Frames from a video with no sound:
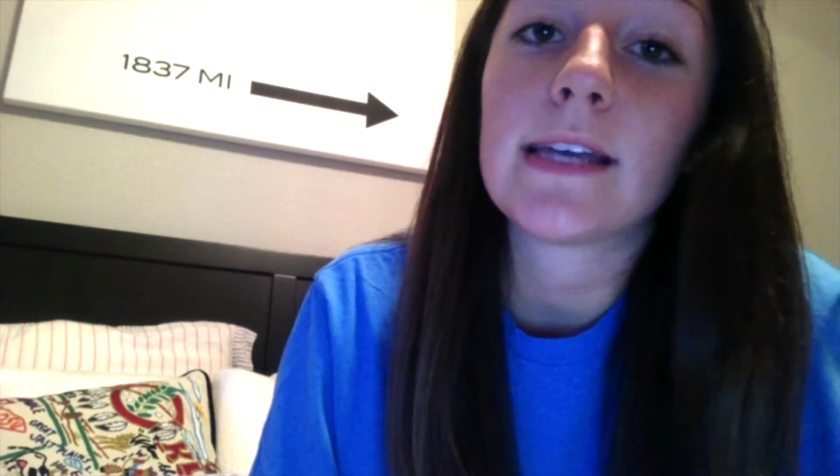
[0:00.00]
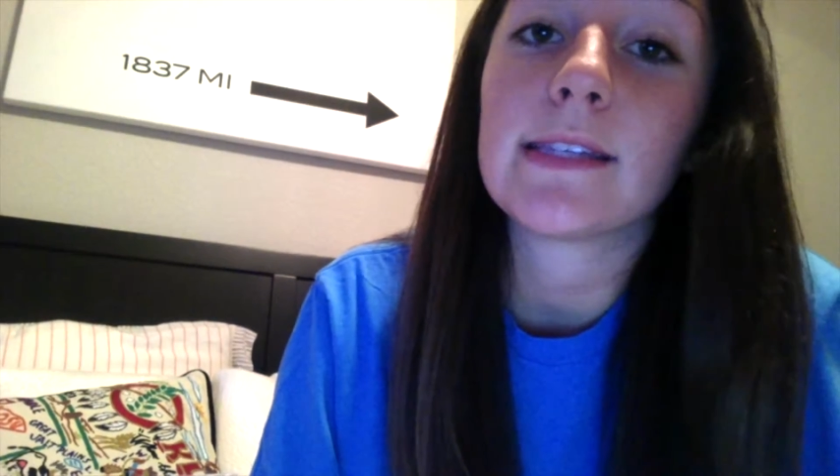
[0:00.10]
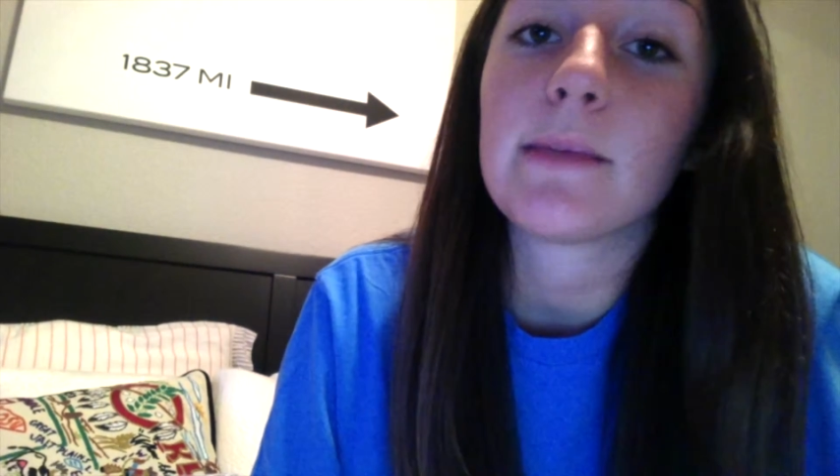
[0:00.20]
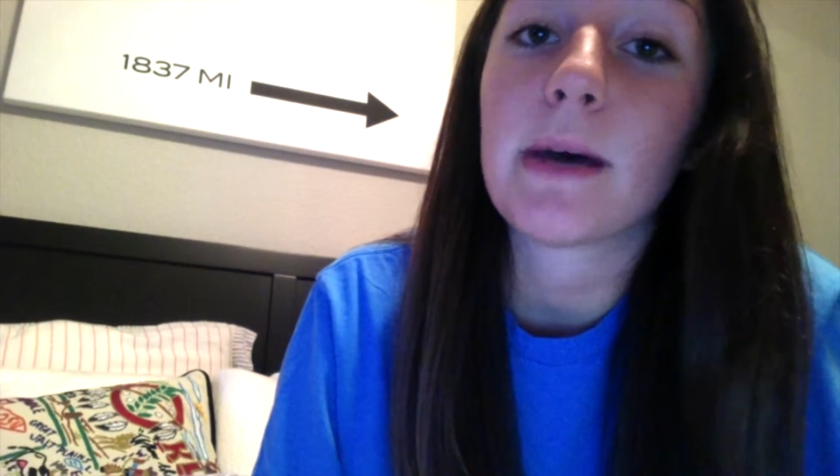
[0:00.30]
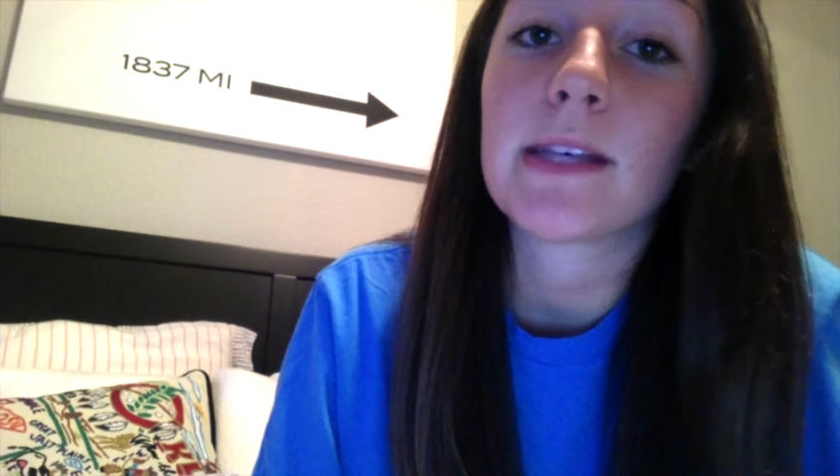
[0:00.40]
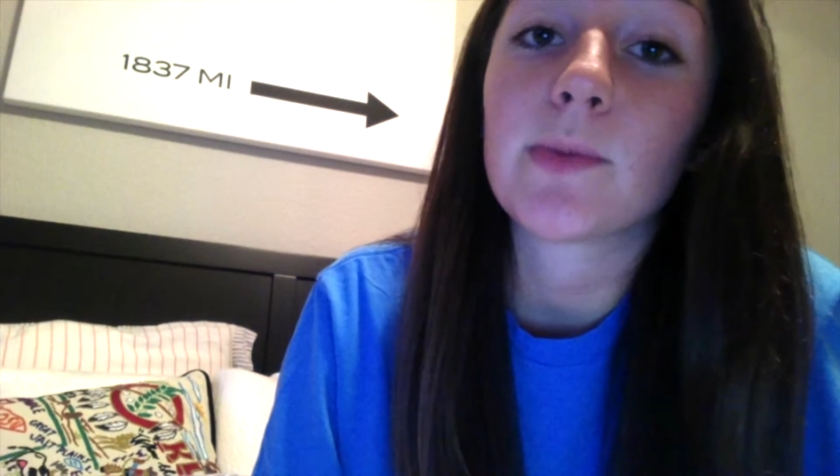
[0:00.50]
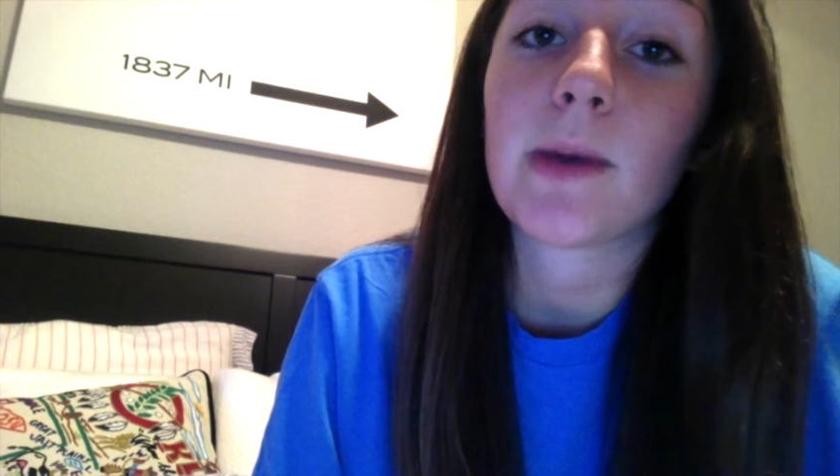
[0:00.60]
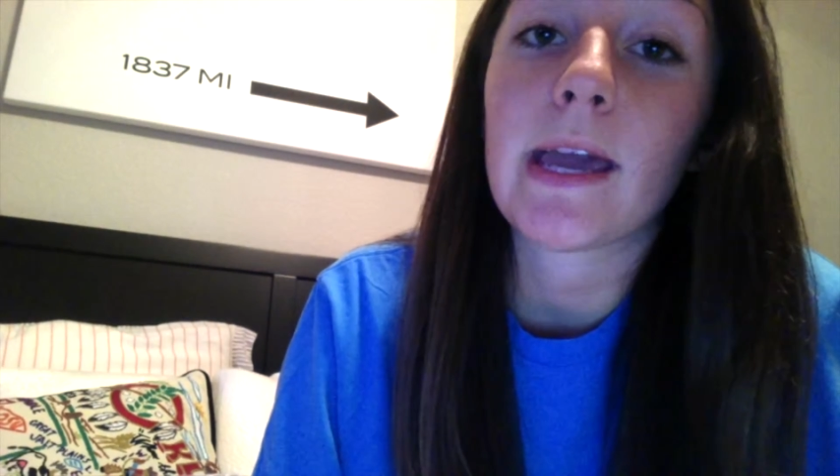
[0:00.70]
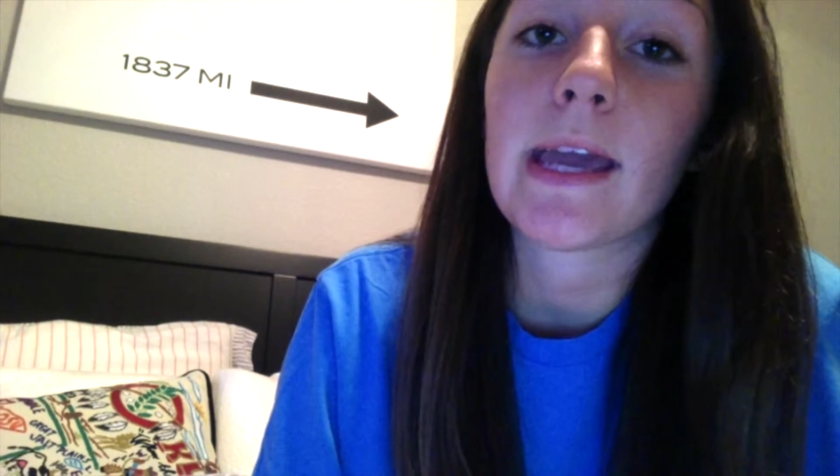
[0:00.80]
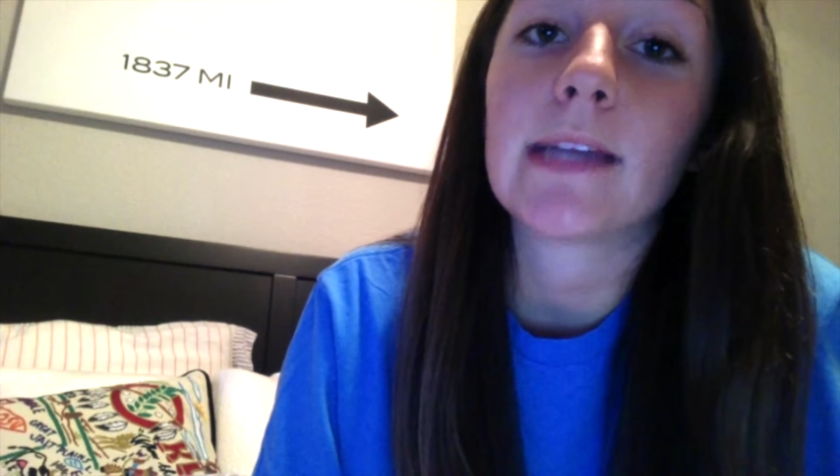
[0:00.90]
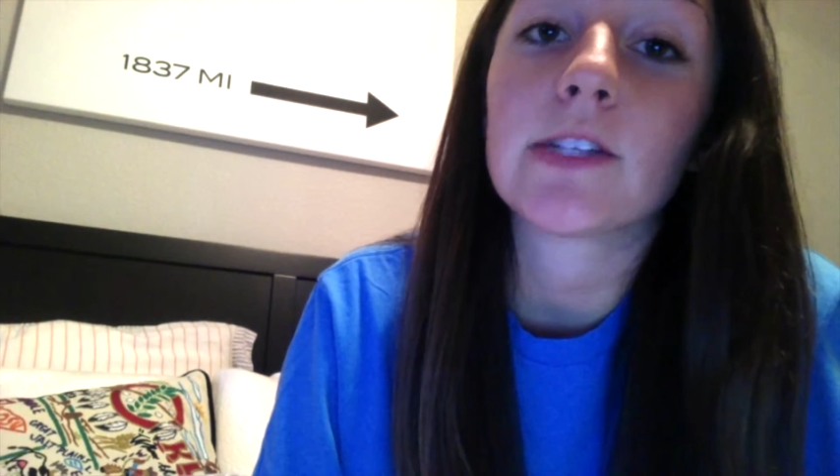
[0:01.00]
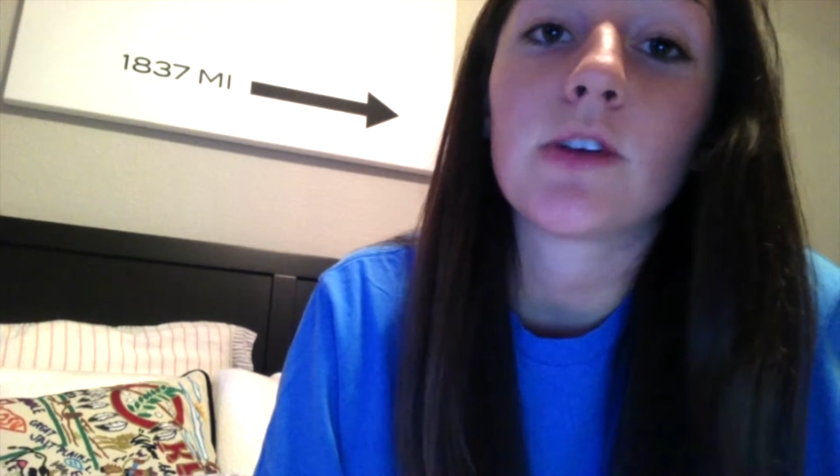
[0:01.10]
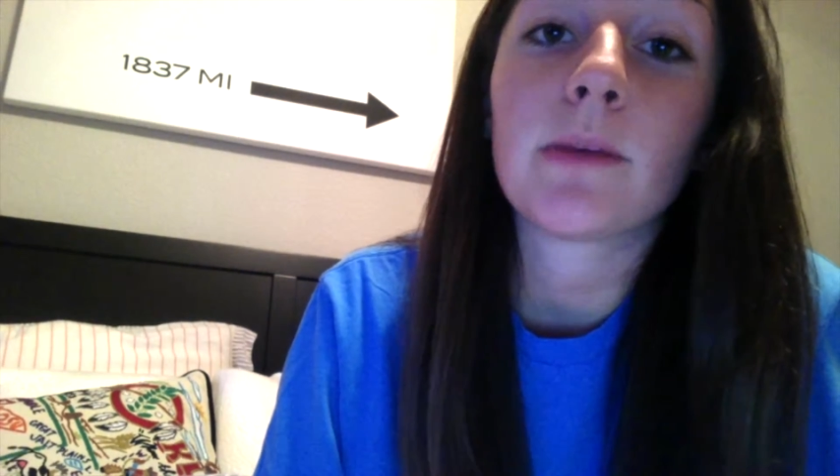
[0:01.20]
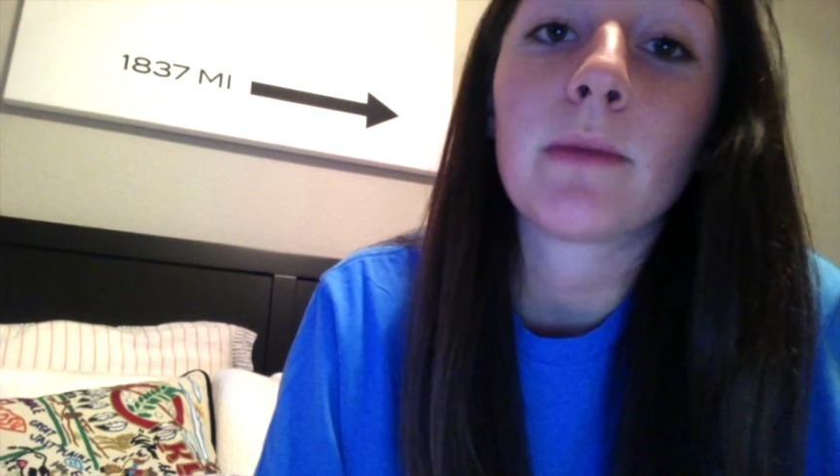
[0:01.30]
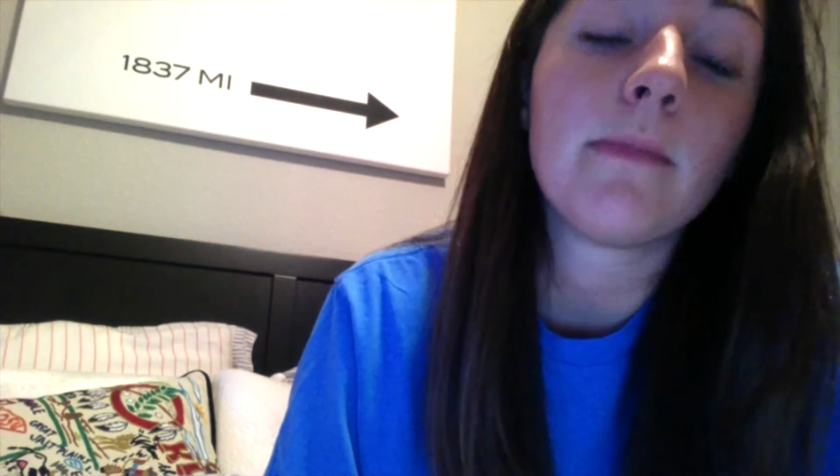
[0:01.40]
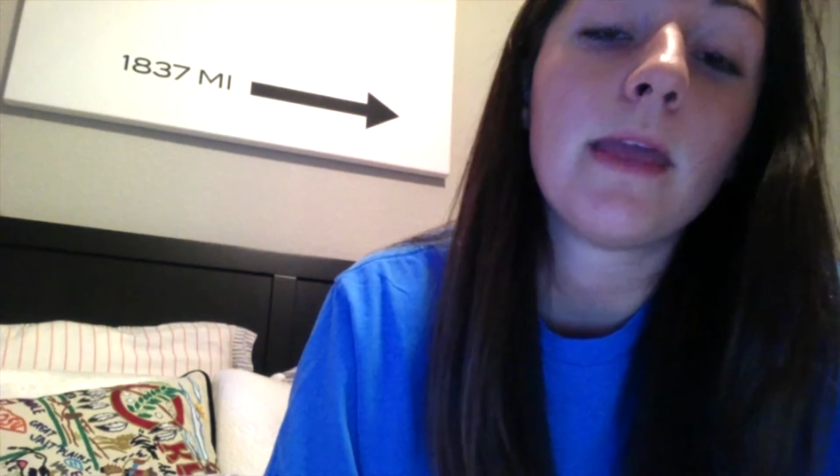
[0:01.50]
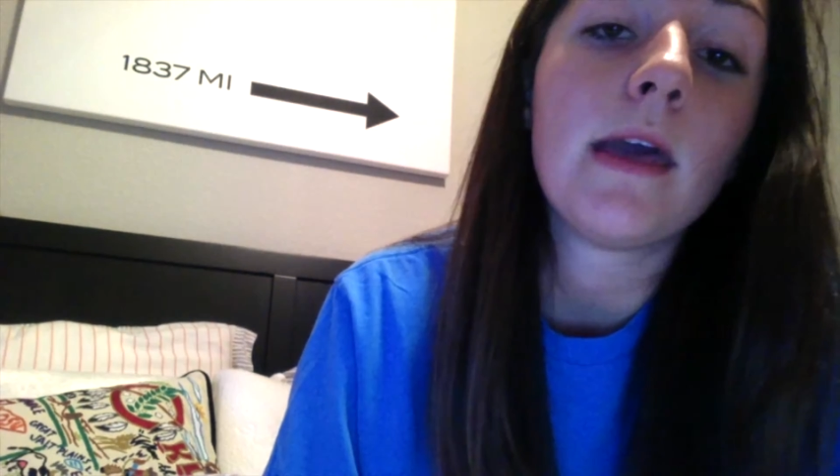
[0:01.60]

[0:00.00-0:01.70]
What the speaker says: is the best way to remember.